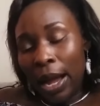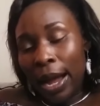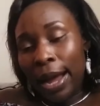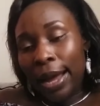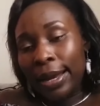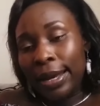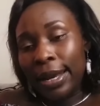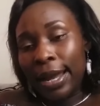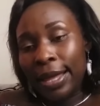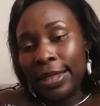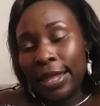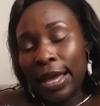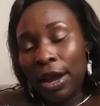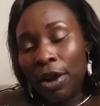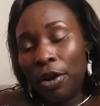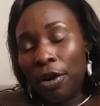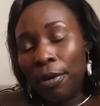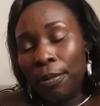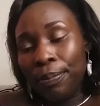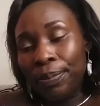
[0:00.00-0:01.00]
Another
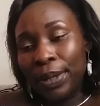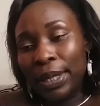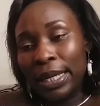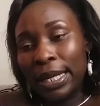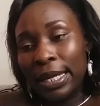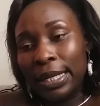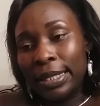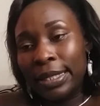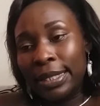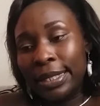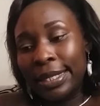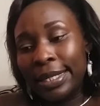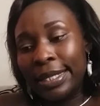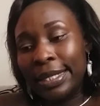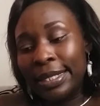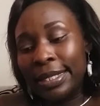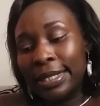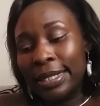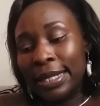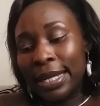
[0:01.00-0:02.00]
competence
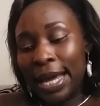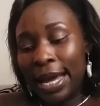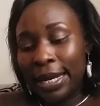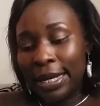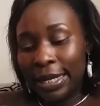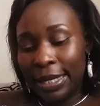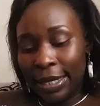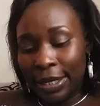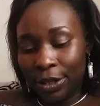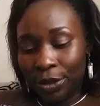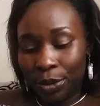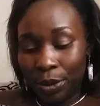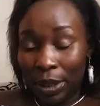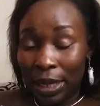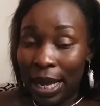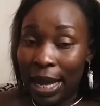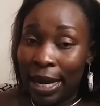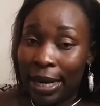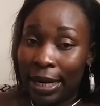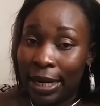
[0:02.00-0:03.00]
is learning to
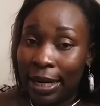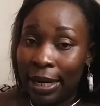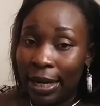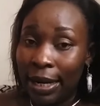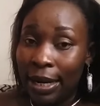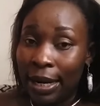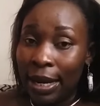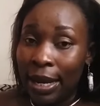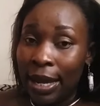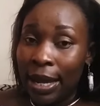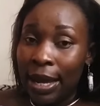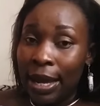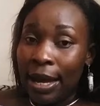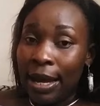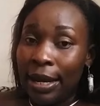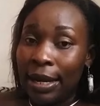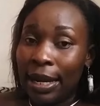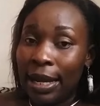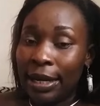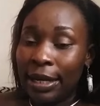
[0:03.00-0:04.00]
learn.
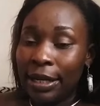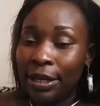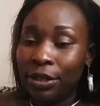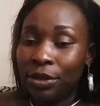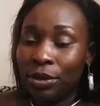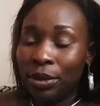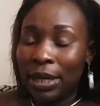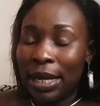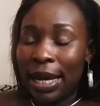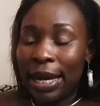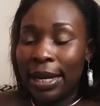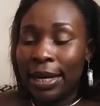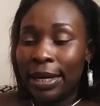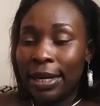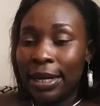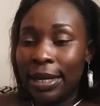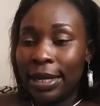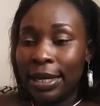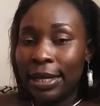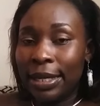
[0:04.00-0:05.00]
Learning to
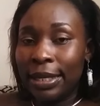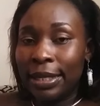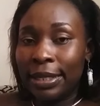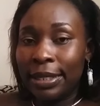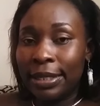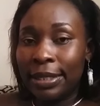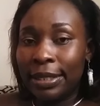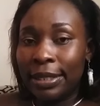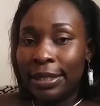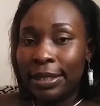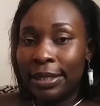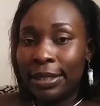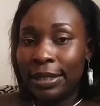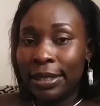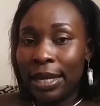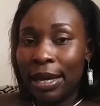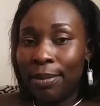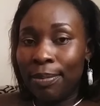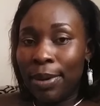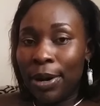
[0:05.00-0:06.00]
learn is
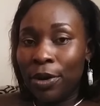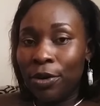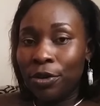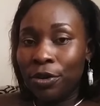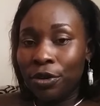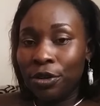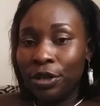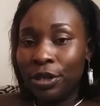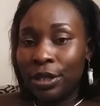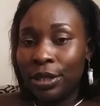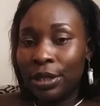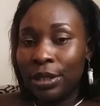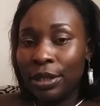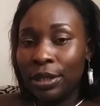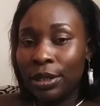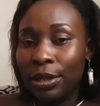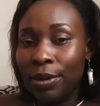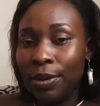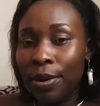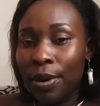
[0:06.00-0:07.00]

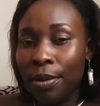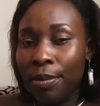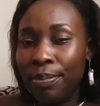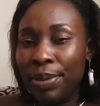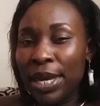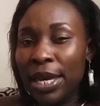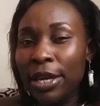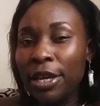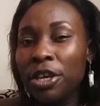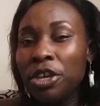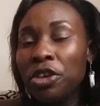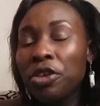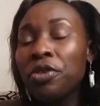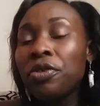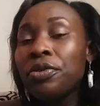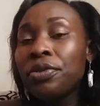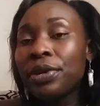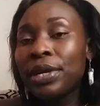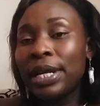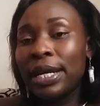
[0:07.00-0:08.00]
about being
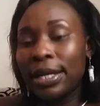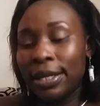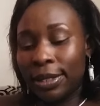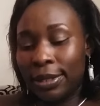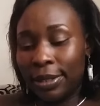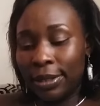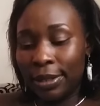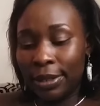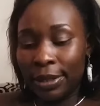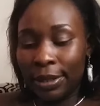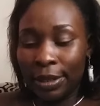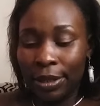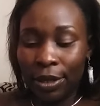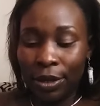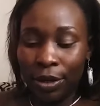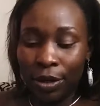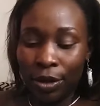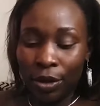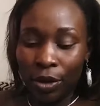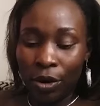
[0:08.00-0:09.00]
curious
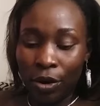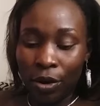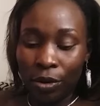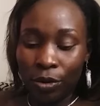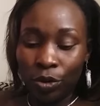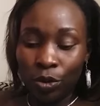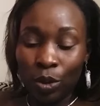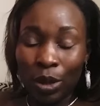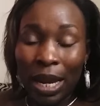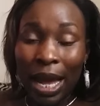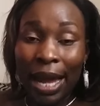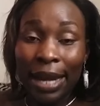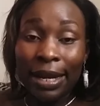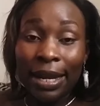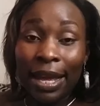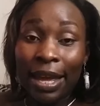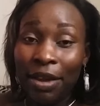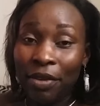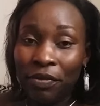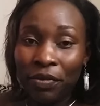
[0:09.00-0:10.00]
to
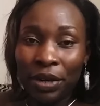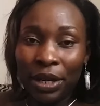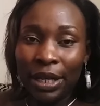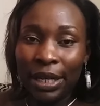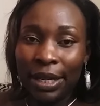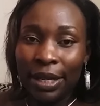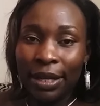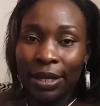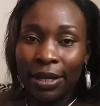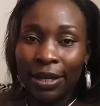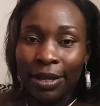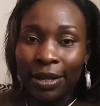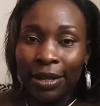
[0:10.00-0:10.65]
learn every day.